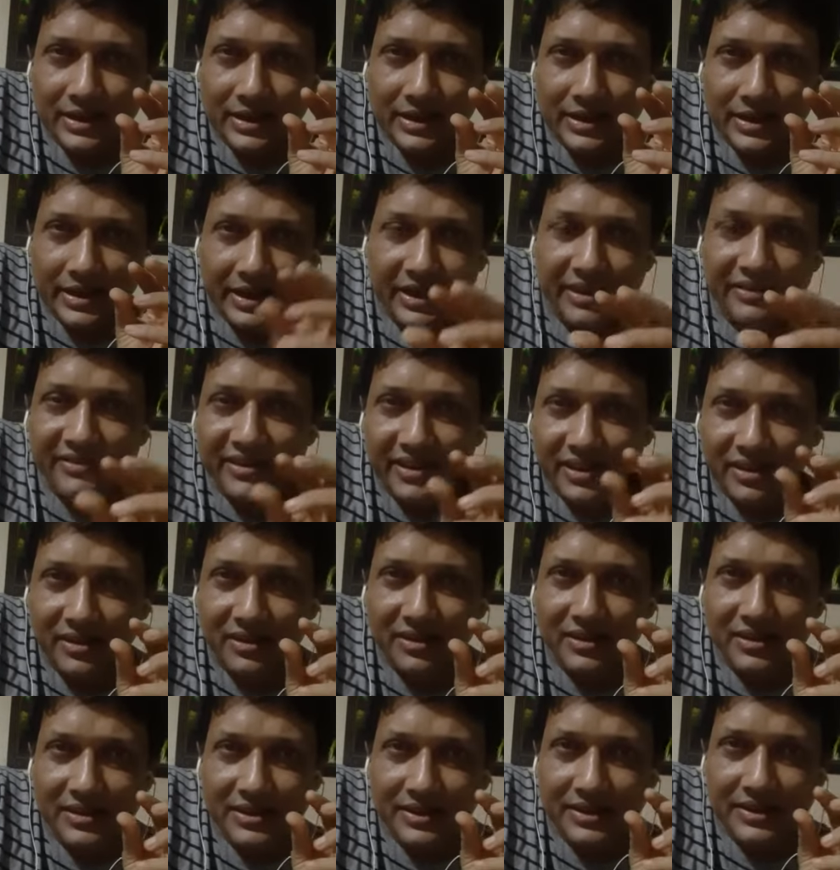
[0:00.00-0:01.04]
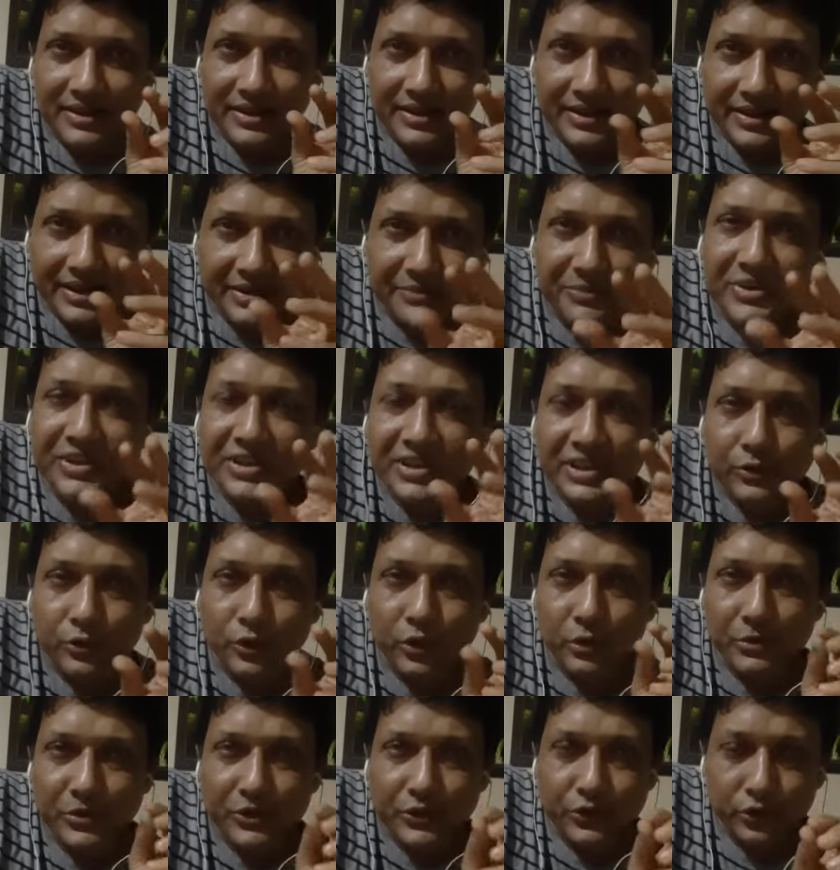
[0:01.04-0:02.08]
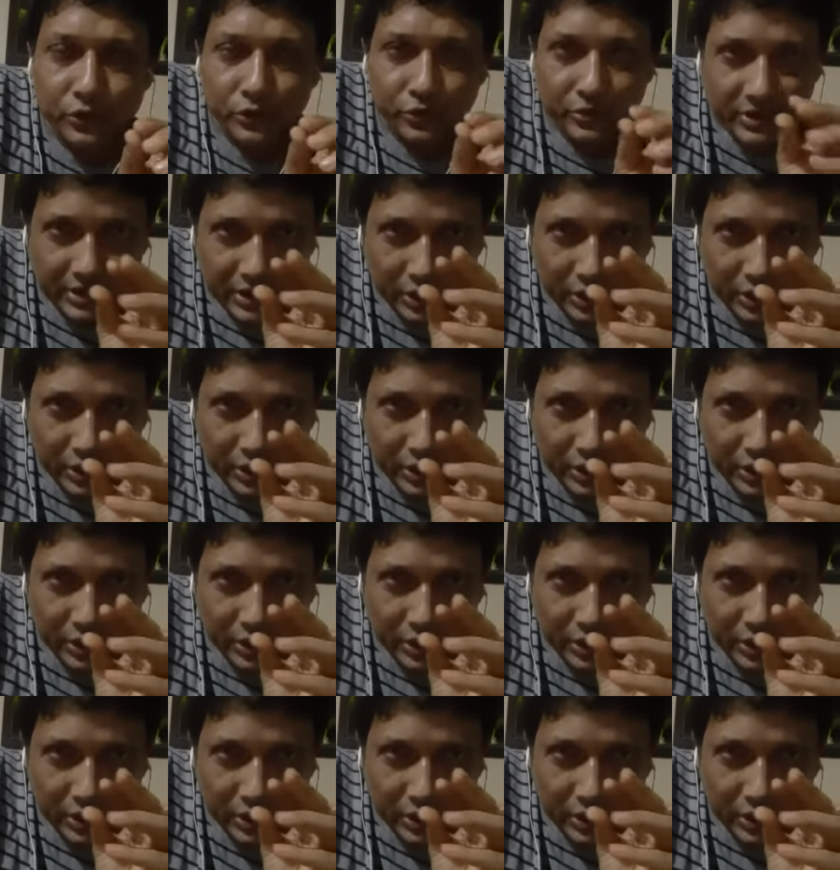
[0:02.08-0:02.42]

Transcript: level, everything will be shown.